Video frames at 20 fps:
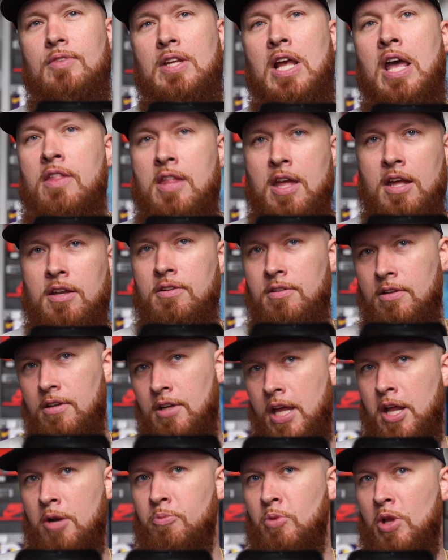and then
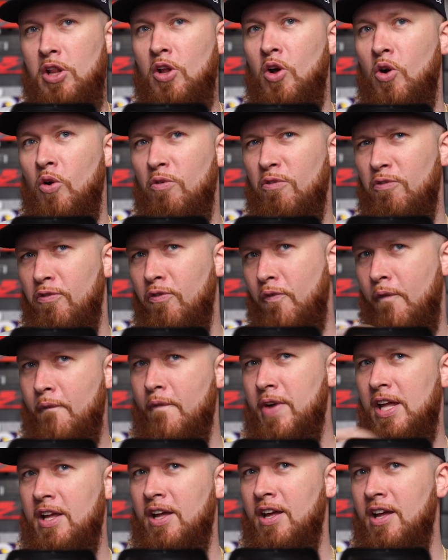hit them with a little.
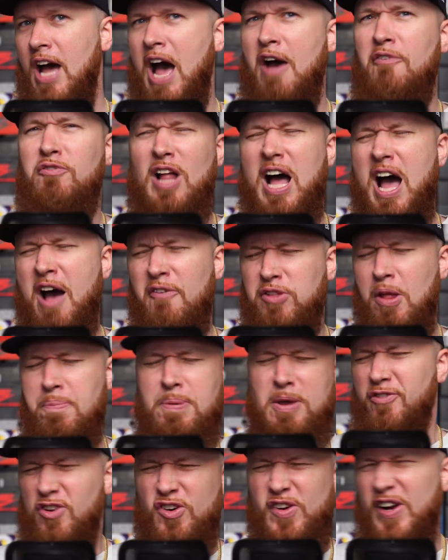Oh, I'll, i flip
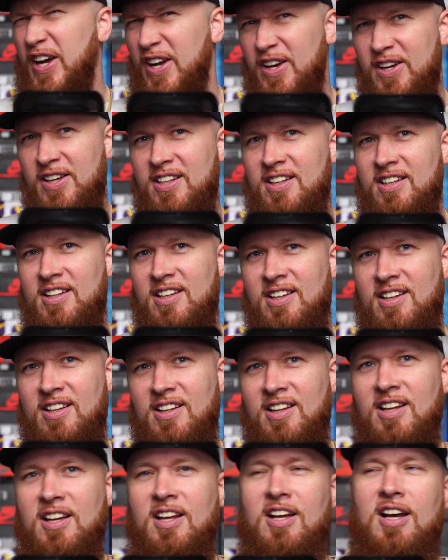you for real. I'll flip you for
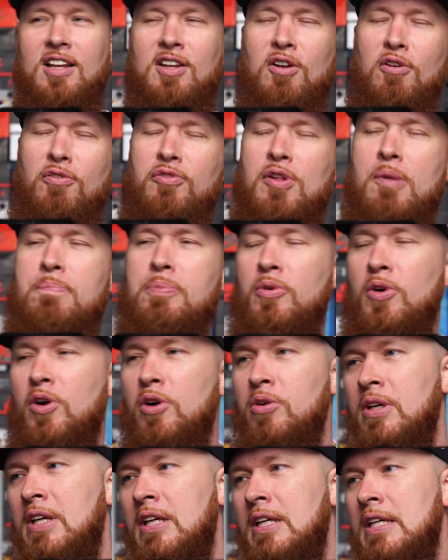real. A little
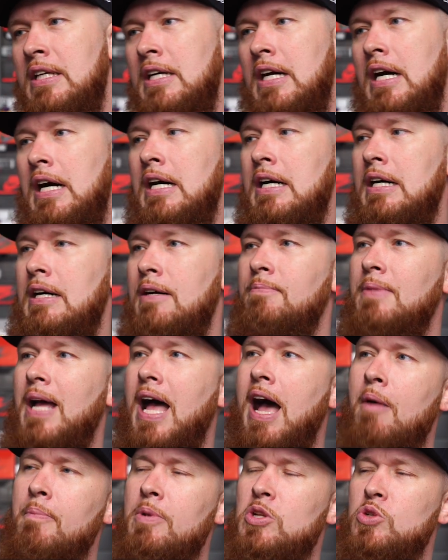flipperoo. Um,
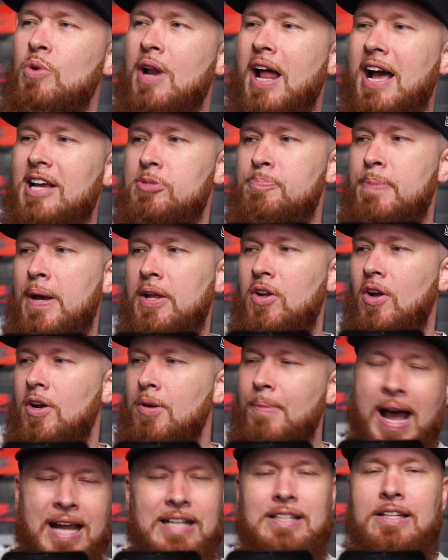how much would I spend on
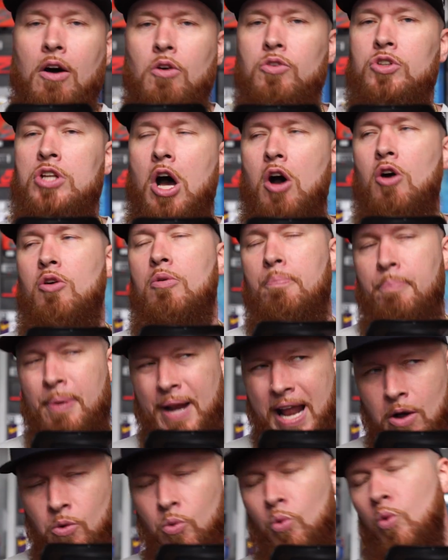them? I don't know,
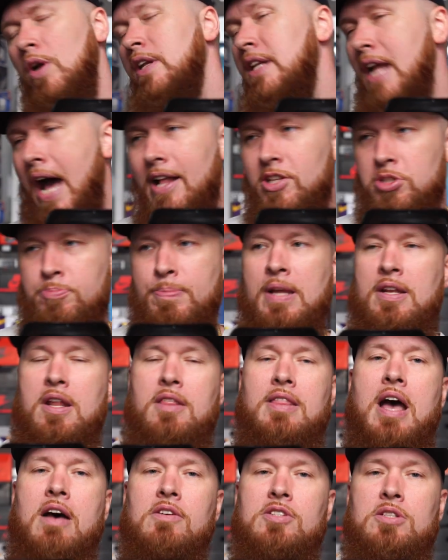but I would not spend a
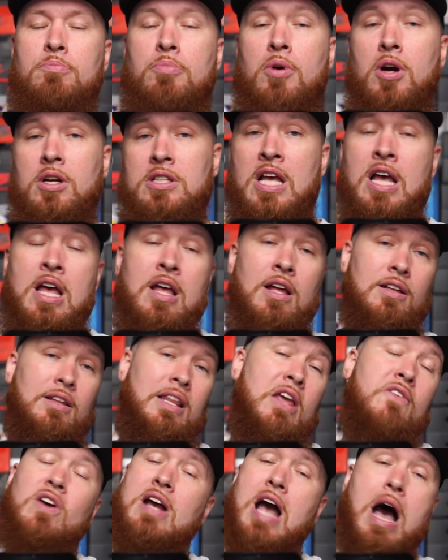thousand bucks.
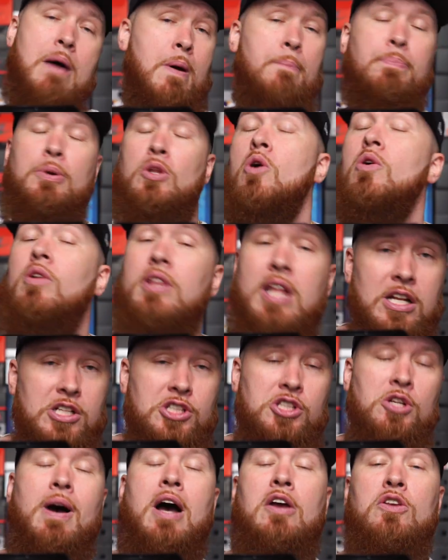Leave a comment below and let
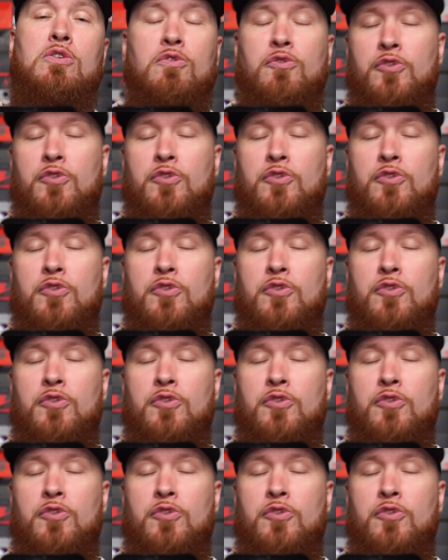us know how you